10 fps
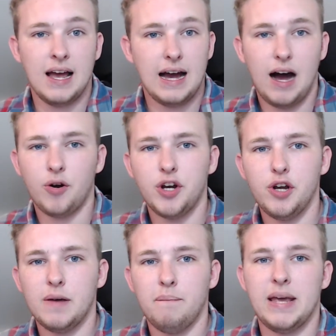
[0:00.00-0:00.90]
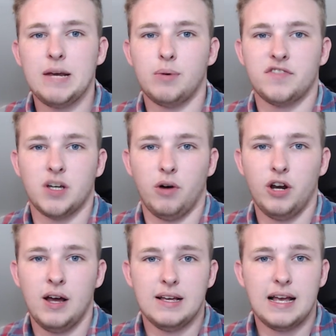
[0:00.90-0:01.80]
How can you compete with
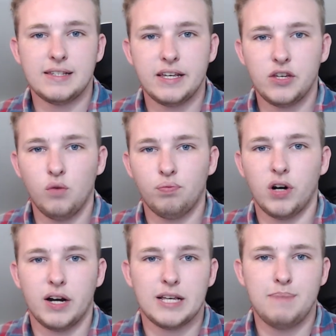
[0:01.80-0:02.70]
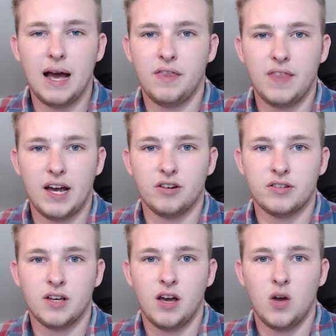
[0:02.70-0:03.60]
someone and say your product is better than
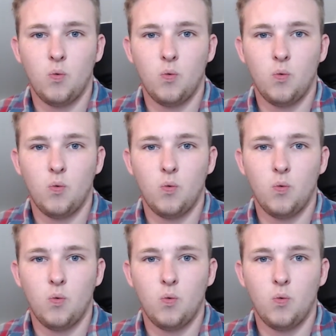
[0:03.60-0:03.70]
theirs